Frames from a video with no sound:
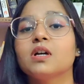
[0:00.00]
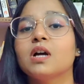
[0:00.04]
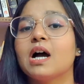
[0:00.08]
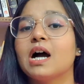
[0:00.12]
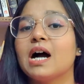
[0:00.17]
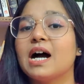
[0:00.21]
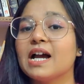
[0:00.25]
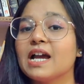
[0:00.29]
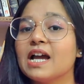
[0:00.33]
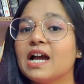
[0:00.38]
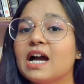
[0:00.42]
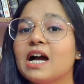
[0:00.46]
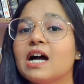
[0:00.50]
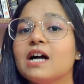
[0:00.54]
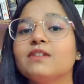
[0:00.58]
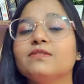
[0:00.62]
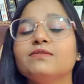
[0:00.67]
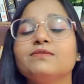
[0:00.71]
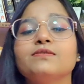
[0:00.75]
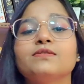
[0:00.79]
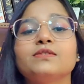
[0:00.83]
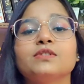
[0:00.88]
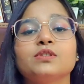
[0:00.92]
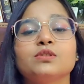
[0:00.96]
I have
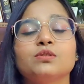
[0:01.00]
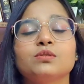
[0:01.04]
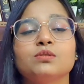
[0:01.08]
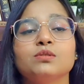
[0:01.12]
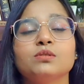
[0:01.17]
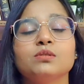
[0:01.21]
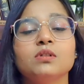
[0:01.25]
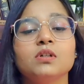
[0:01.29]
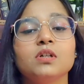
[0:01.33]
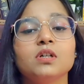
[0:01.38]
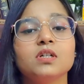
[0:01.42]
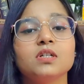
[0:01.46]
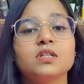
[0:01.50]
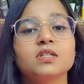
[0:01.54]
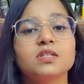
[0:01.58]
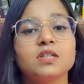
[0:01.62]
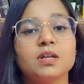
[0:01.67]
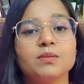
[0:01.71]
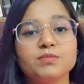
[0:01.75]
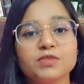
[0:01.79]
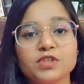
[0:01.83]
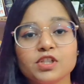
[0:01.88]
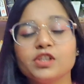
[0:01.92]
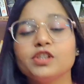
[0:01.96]

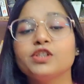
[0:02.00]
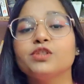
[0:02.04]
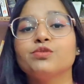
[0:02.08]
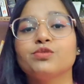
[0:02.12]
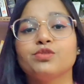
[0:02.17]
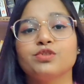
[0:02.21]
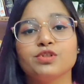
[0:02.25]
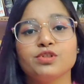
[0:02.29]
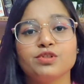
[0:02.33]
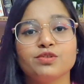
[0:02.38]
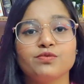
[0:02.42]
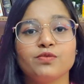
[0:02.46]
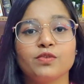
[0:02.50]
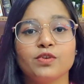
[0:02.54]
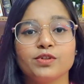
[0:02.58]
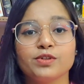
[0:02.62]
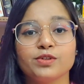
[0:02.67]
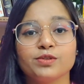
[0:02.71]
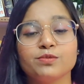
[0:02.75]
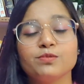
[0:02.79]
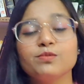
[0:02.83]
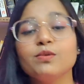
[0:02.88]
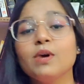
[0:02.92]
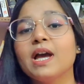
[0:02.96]
some solutions for
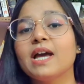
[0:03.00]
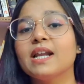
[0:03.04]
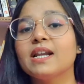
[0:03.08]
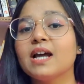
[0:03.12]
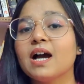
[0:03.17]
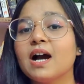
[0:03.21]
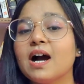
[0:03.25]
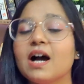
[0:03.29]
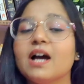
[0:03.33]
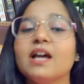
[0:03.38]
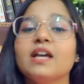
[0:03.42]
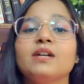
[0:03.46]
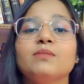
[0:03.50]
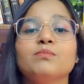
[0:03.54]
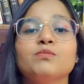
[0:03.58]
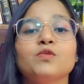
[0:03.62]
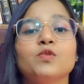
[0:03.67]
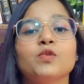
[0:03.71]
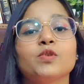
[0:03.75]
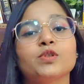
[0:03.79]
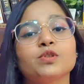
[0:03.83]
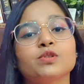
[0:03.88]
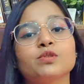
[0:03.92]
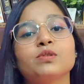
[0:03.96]
you, and I am
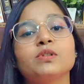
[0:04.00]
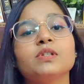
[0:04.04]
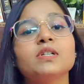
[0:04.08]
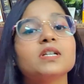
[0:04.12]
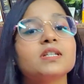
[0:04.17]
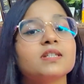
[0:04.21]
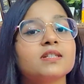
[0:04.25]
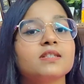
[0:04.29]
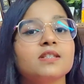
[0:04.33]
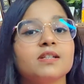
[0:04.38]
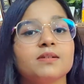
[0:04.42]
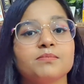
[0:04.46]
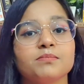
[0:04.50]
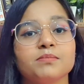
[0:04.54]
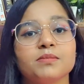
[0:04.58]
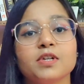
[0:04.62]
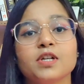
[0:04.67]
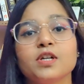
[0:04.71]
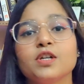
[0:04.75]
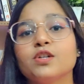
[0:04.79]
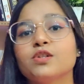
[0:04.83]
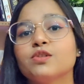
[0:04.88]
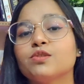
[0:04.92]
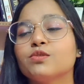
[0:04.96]
going to list them.
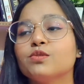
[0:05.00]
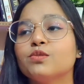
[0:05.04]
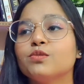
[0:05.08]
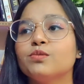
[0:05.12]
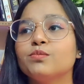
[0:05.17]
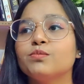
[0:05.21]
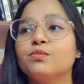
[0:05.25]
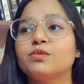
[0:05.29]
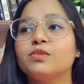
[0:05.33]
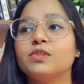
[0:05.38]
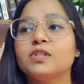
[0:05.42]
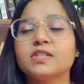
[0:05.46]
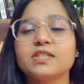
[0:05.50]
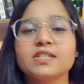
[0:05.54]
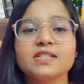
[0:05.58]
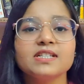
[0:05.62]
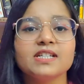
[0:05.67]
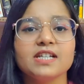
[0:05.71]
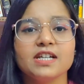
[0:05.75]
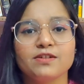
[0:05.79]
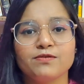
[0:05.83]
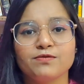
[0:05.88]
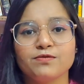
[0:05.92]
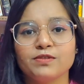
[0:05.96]
So listen
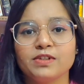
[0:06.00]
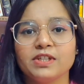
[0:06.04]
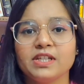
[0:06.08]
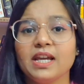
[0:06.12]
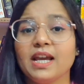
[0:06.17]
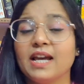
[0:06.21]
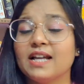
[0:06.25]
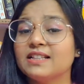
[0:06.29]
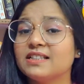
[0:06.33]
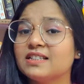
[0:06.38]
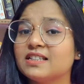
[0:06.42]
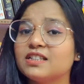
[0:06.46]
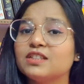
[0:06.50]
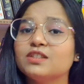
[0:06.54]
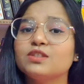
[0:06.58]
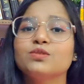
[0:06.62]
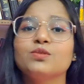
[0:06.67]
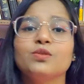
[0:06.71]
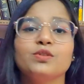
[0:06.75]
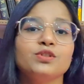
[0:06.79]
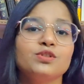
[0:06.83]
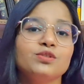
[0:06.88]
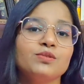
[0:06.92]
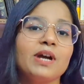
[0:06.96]
carefully, and this is
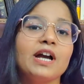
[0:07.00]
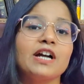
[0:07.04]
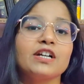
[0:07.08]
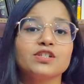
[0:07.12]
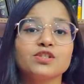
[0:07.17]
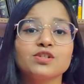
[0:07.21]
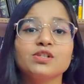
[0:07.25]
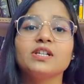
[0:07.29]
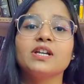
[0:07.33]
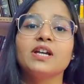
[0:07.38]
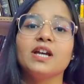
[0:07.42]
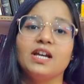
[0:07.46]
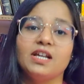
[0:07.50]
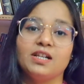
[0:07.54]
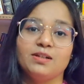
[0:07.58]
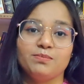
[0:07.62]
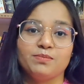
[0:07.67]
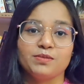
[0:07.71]
going to actually help